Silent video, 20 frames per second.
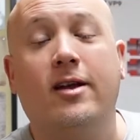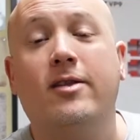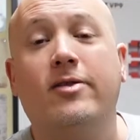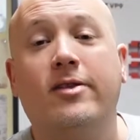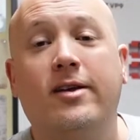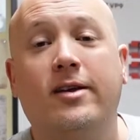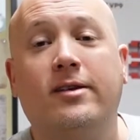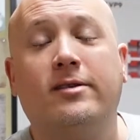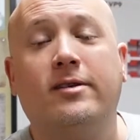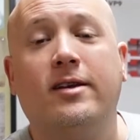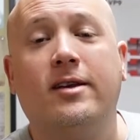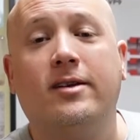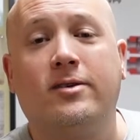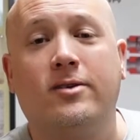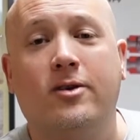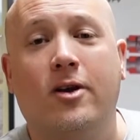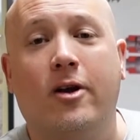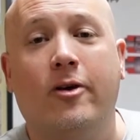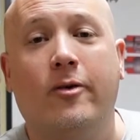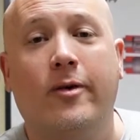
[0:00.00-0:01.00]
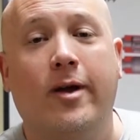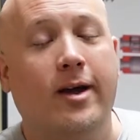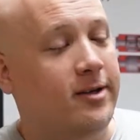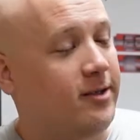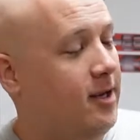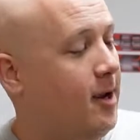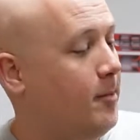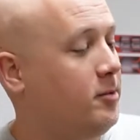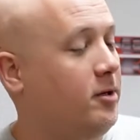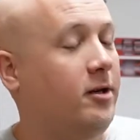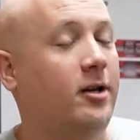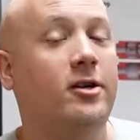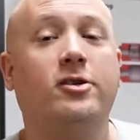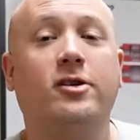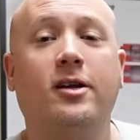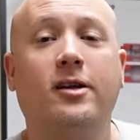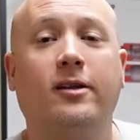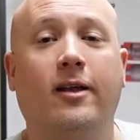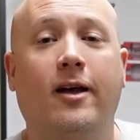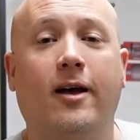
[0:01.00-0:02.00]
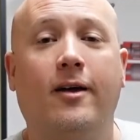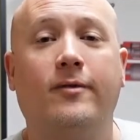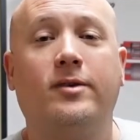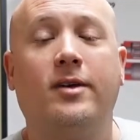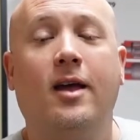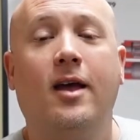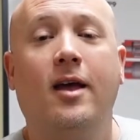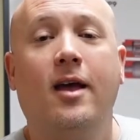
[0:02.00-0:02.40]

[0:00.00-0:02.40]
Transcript: and this is no exception, and she loves